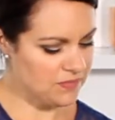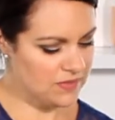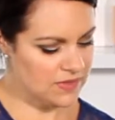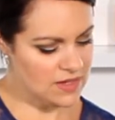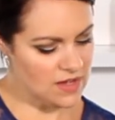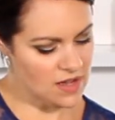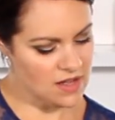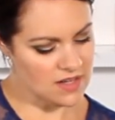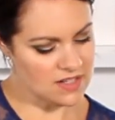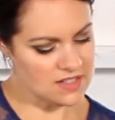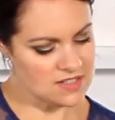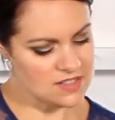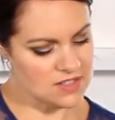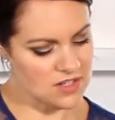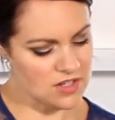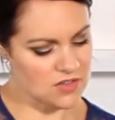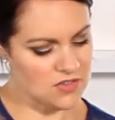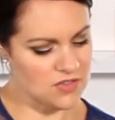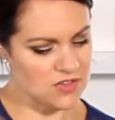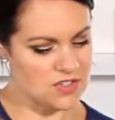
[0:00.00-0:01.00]
Garlic's
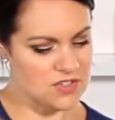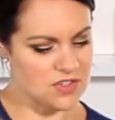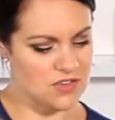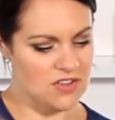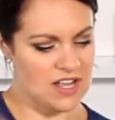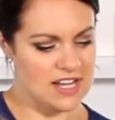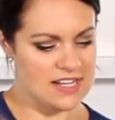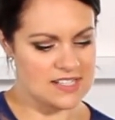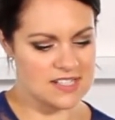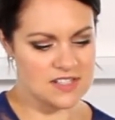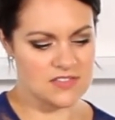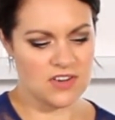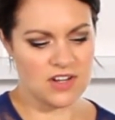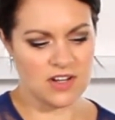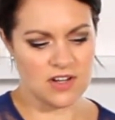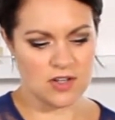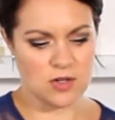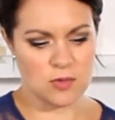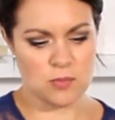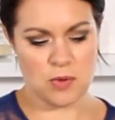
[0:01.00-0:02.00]
known for its sort of
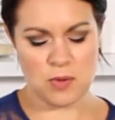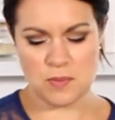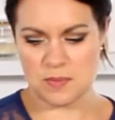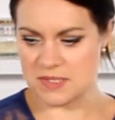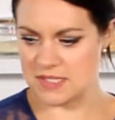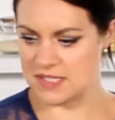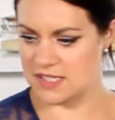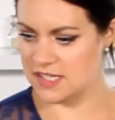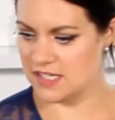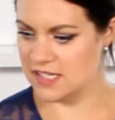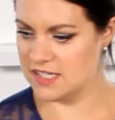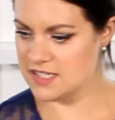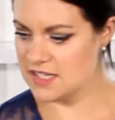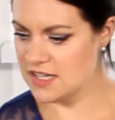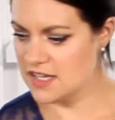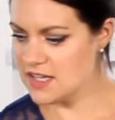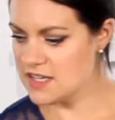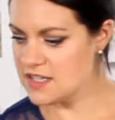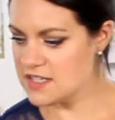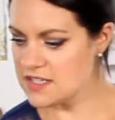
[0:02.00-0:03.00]
antifungal properties,
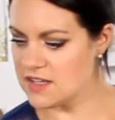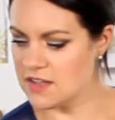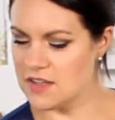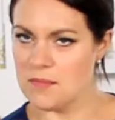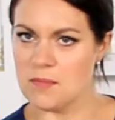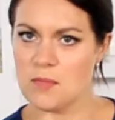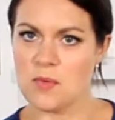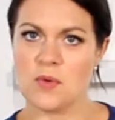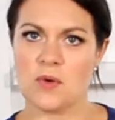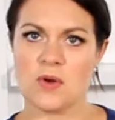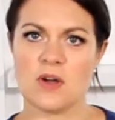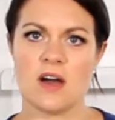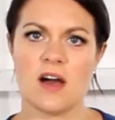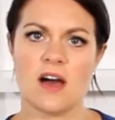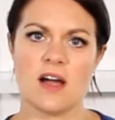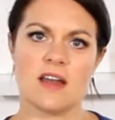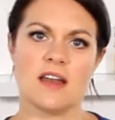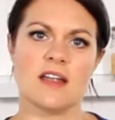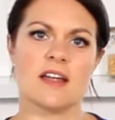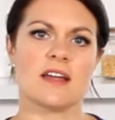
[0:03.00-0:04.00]
so the more
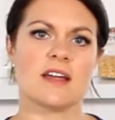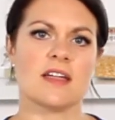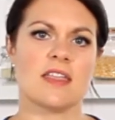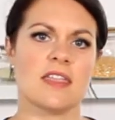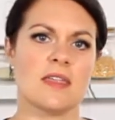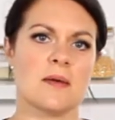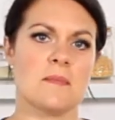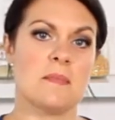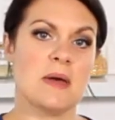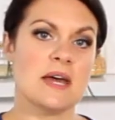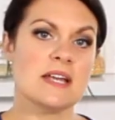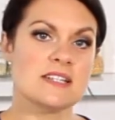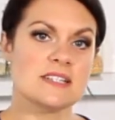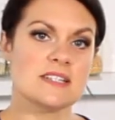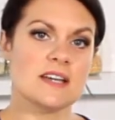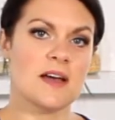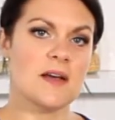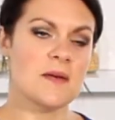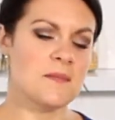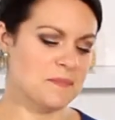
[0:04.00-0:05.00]
garlic the
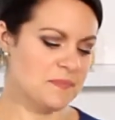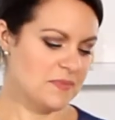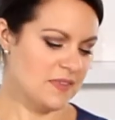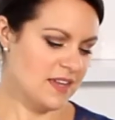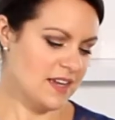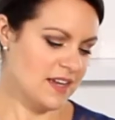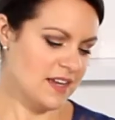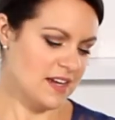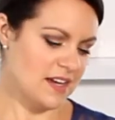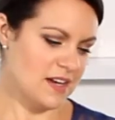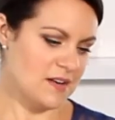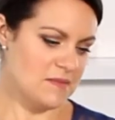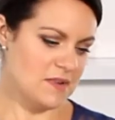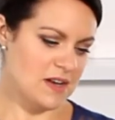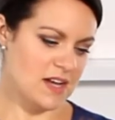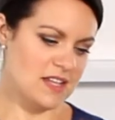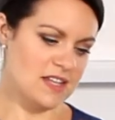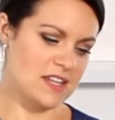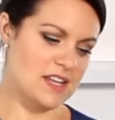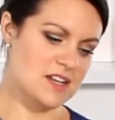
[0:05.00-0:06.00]
better.
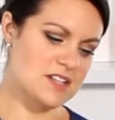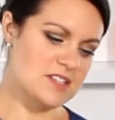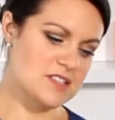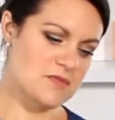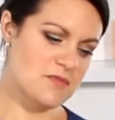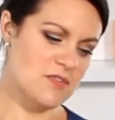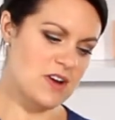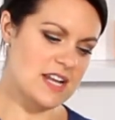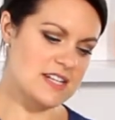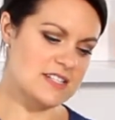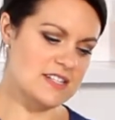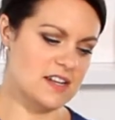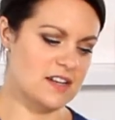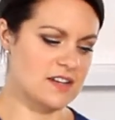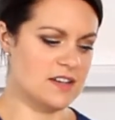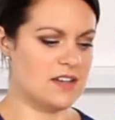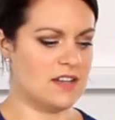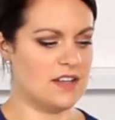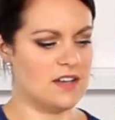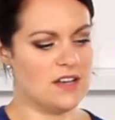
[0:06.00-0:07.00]
And then some red
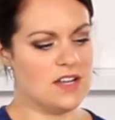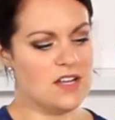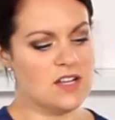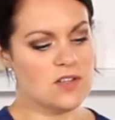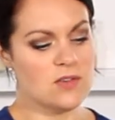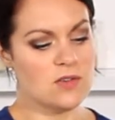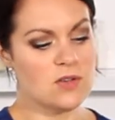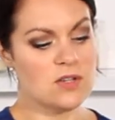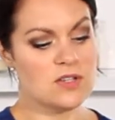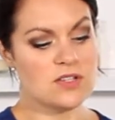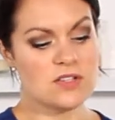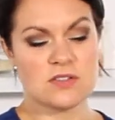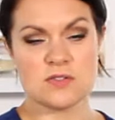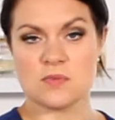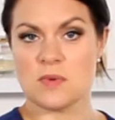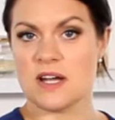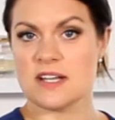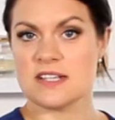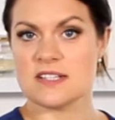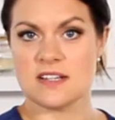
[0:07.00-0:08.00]
onion. You could use
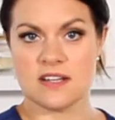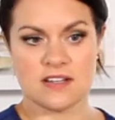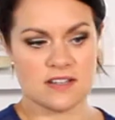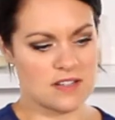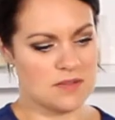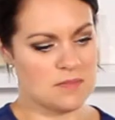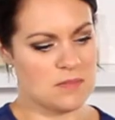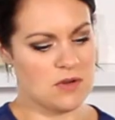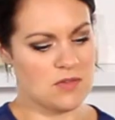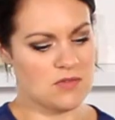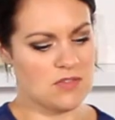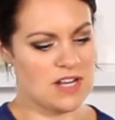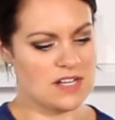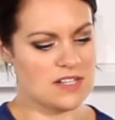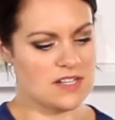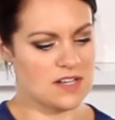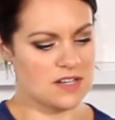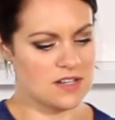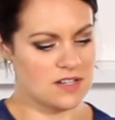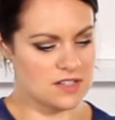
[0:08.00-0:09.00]
white onion, but red
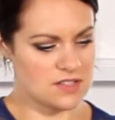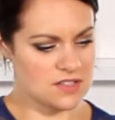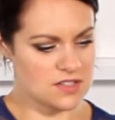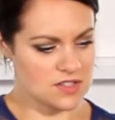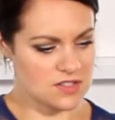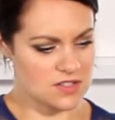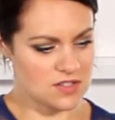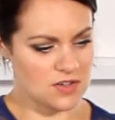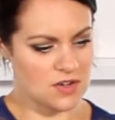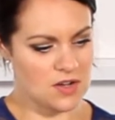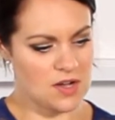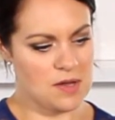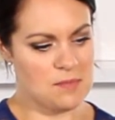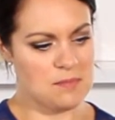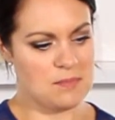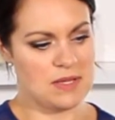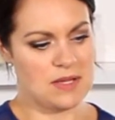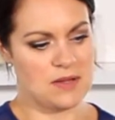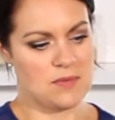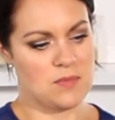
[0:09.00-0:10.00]
onion's just got a
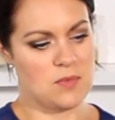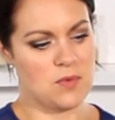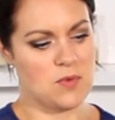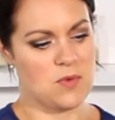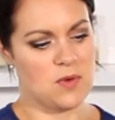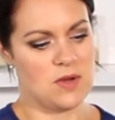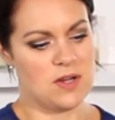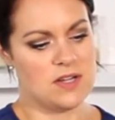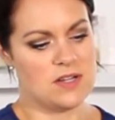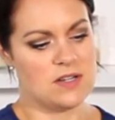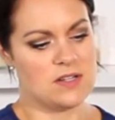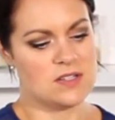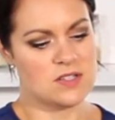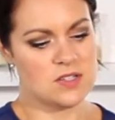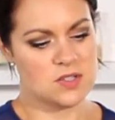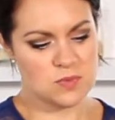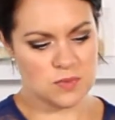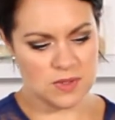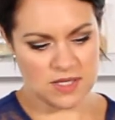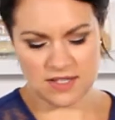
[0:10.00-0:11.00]
bit more
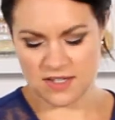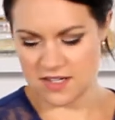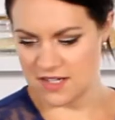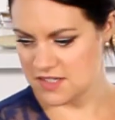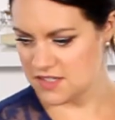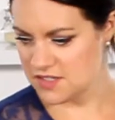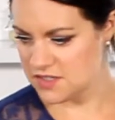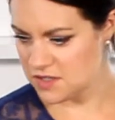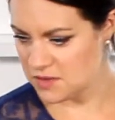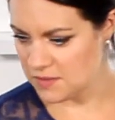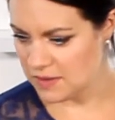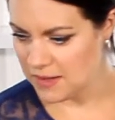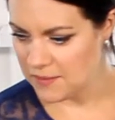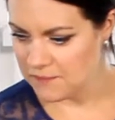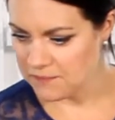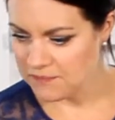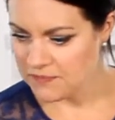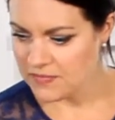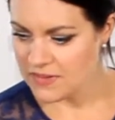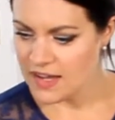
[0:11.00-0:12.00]
sweetness to it.
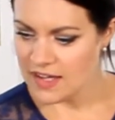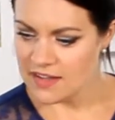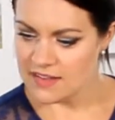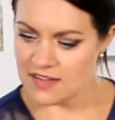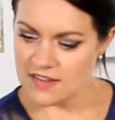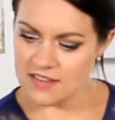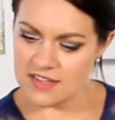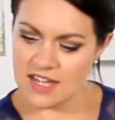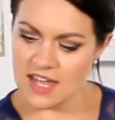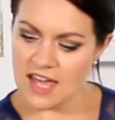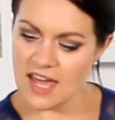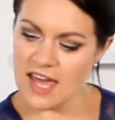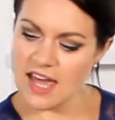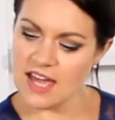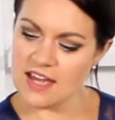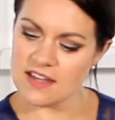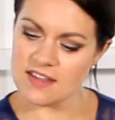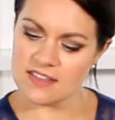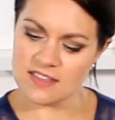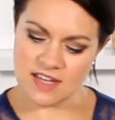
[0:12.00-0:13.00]
And then the
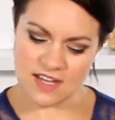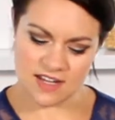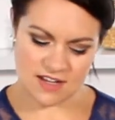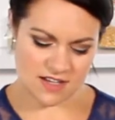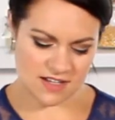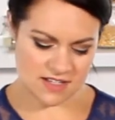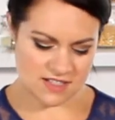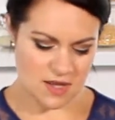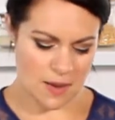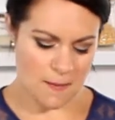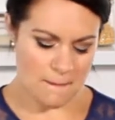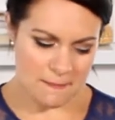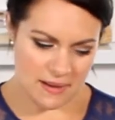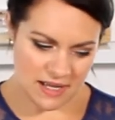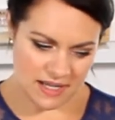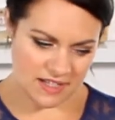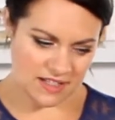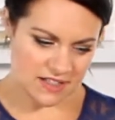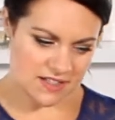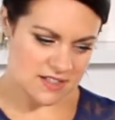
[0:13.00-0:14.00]
egg then is our
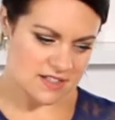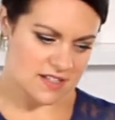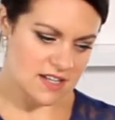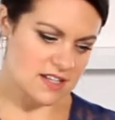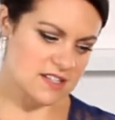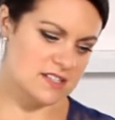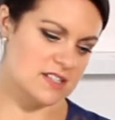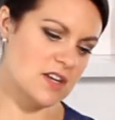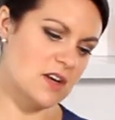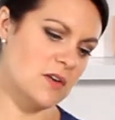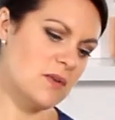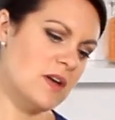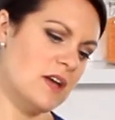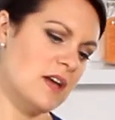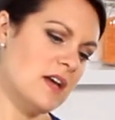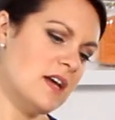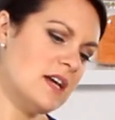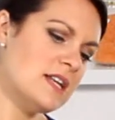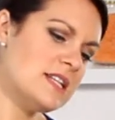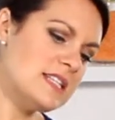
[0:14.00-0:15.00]
binder. So
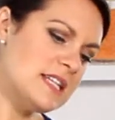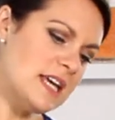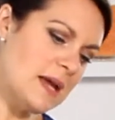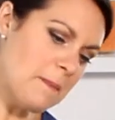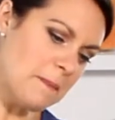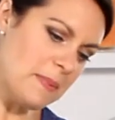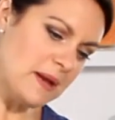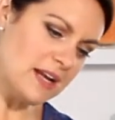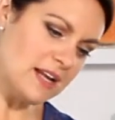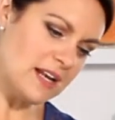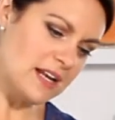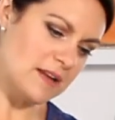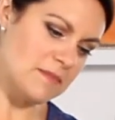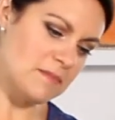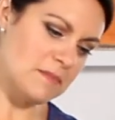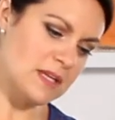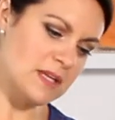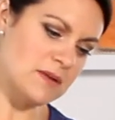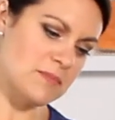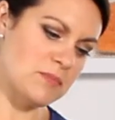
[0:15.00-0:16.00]
typically
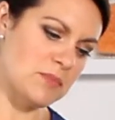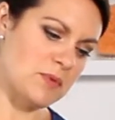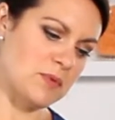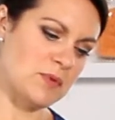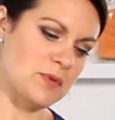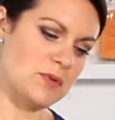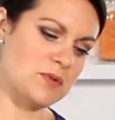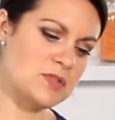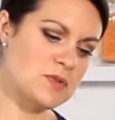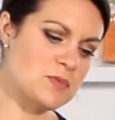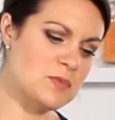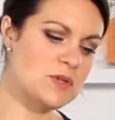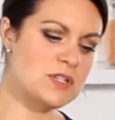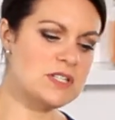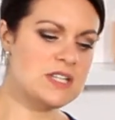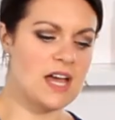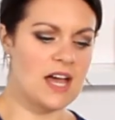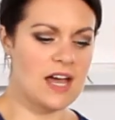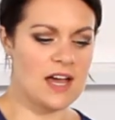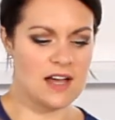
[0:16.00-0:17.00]
meatballs would
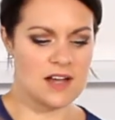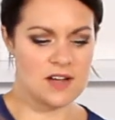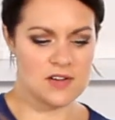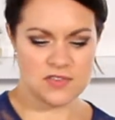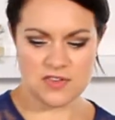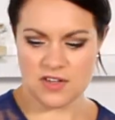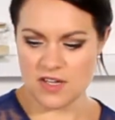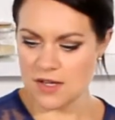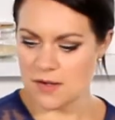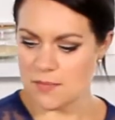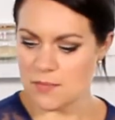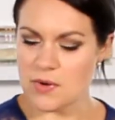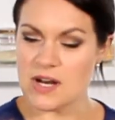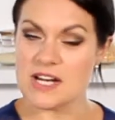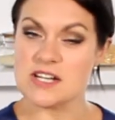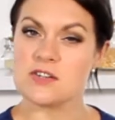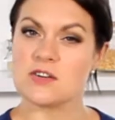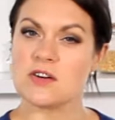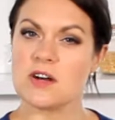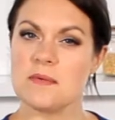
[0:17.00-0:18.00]
have
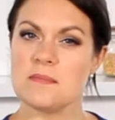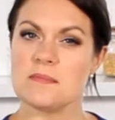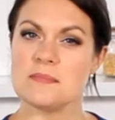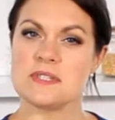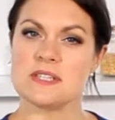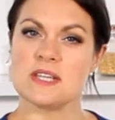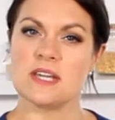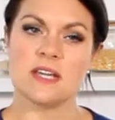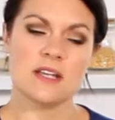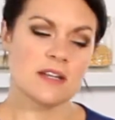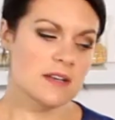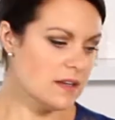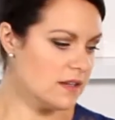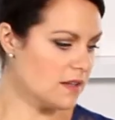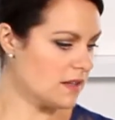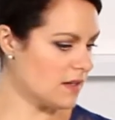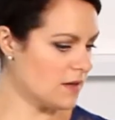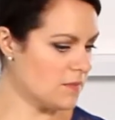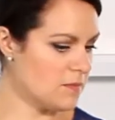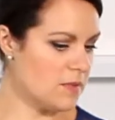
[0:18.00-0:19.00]
breadcrumbs in,
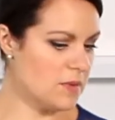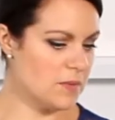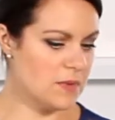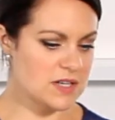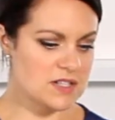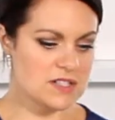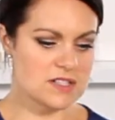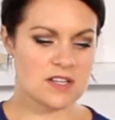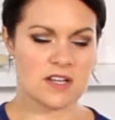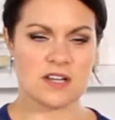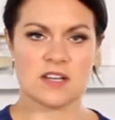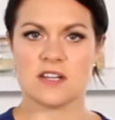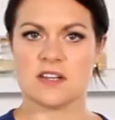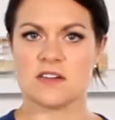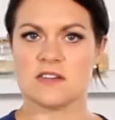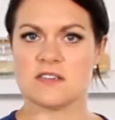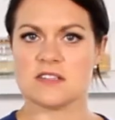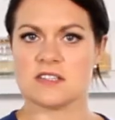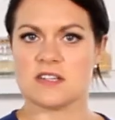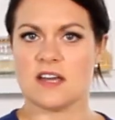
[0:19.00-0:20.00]
but we're just going to
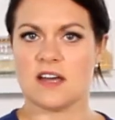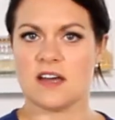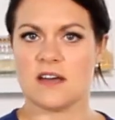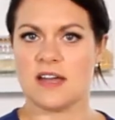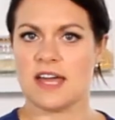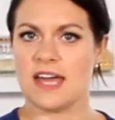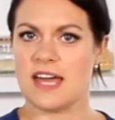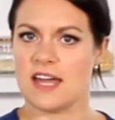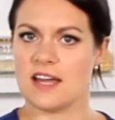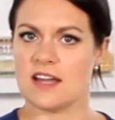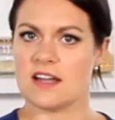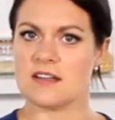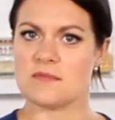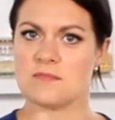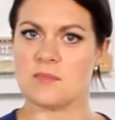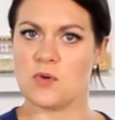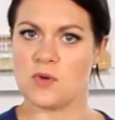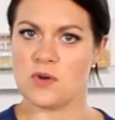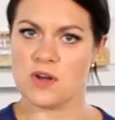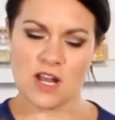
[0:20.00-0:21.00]
use egg, a
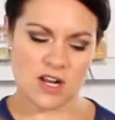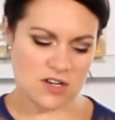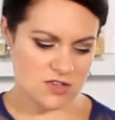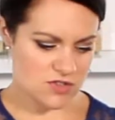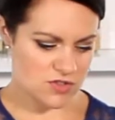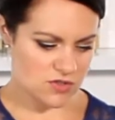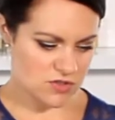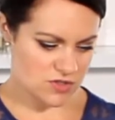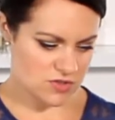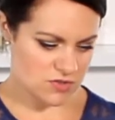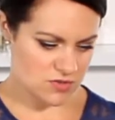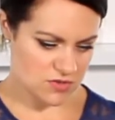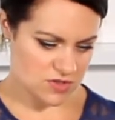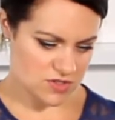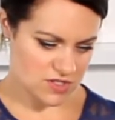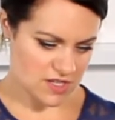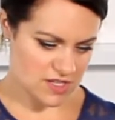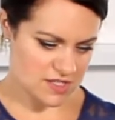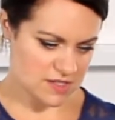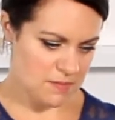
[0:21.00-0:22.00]
more natural
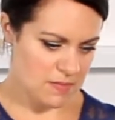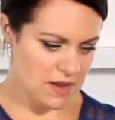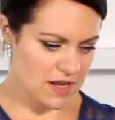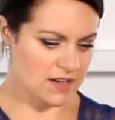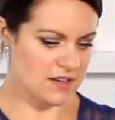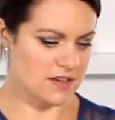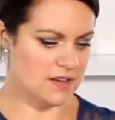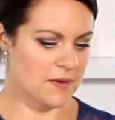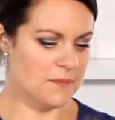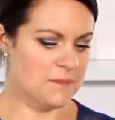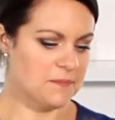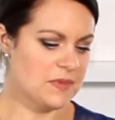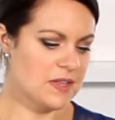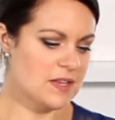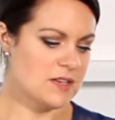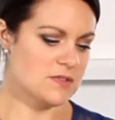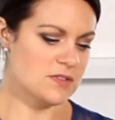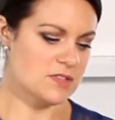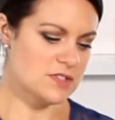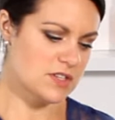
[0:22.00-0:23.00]
source, as a binder. So
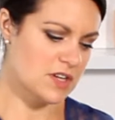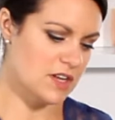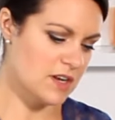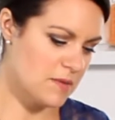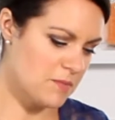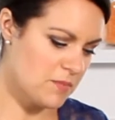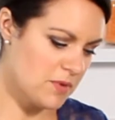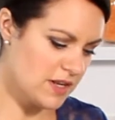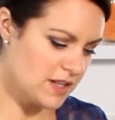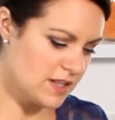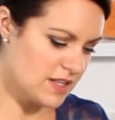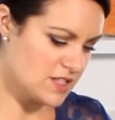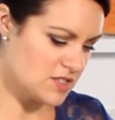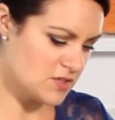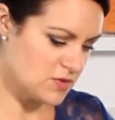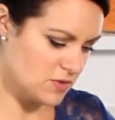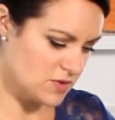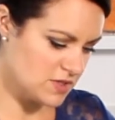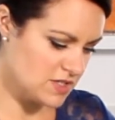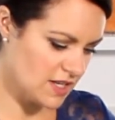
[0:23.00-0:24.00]
we're just going to bring this
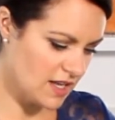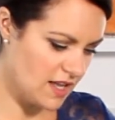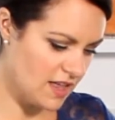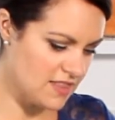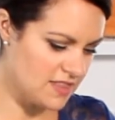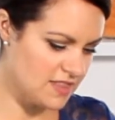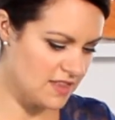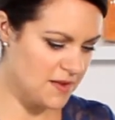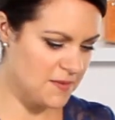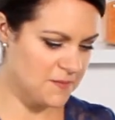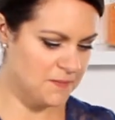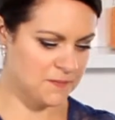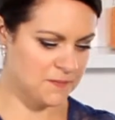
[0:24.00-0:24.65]
all together.